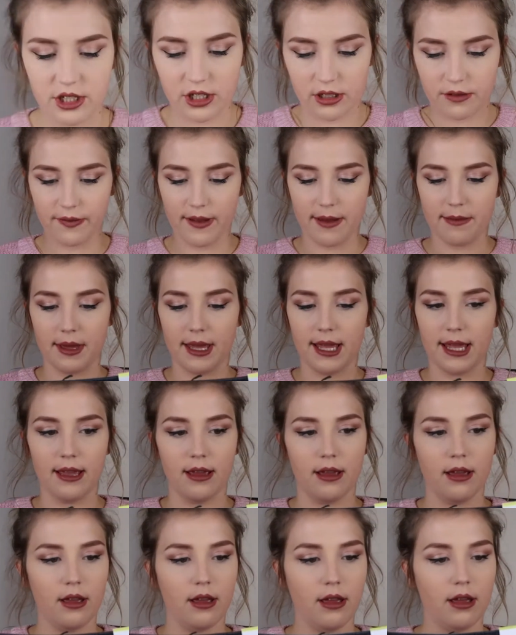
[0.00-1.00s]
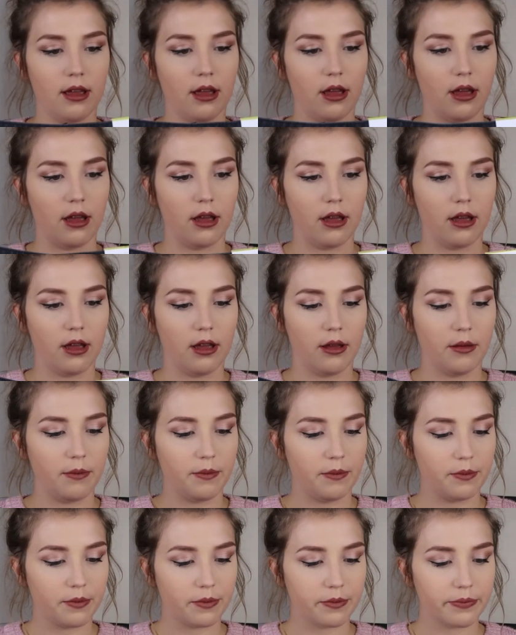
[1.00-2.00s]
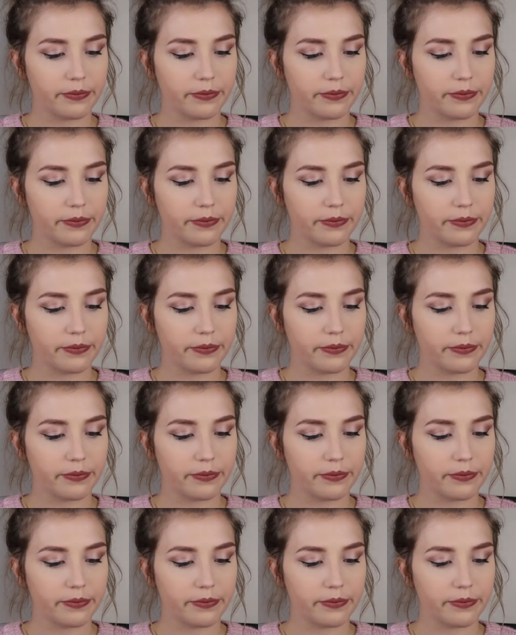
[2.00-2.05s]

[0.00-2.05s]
should fit me. It's